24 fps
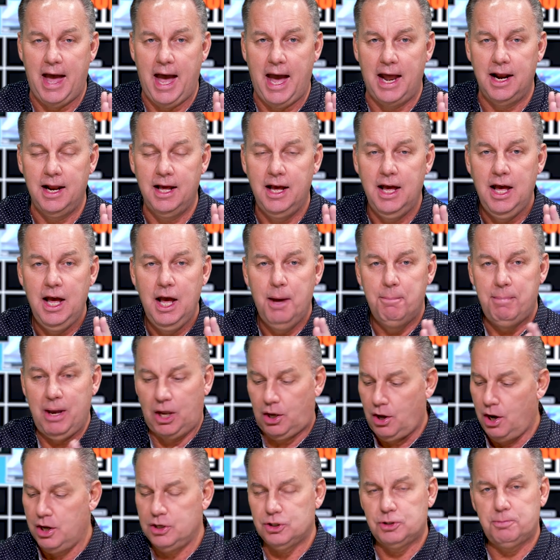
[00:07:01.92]
that?
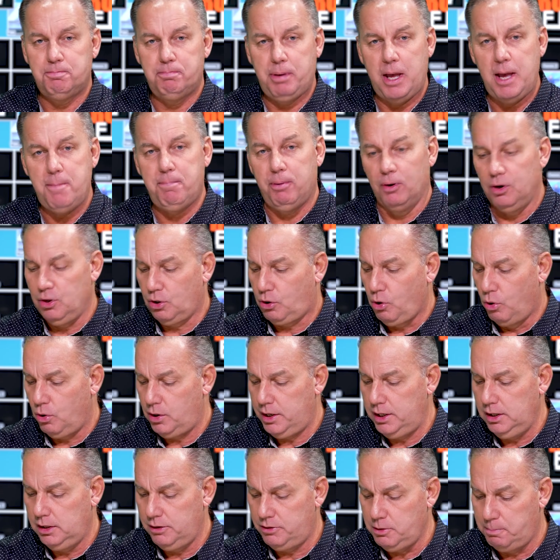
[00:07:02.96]
Because people,
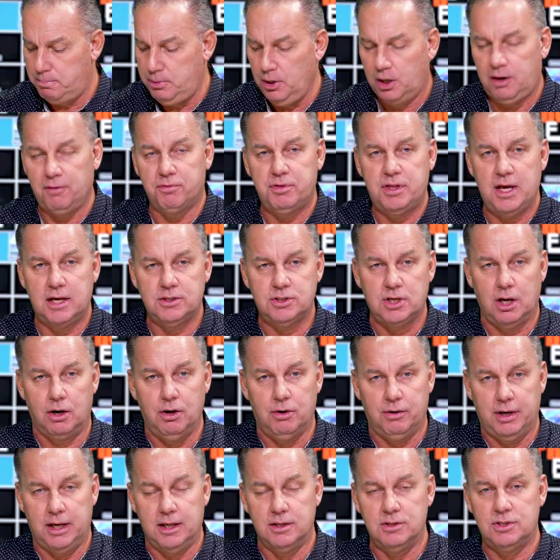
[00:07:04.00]
according to the book of
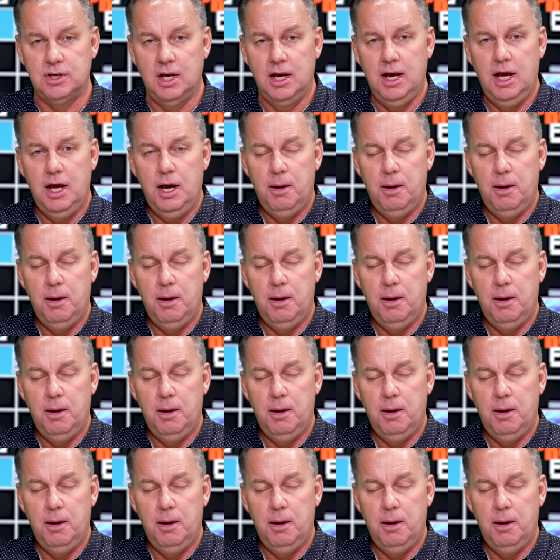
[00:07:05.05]
Thessalonians,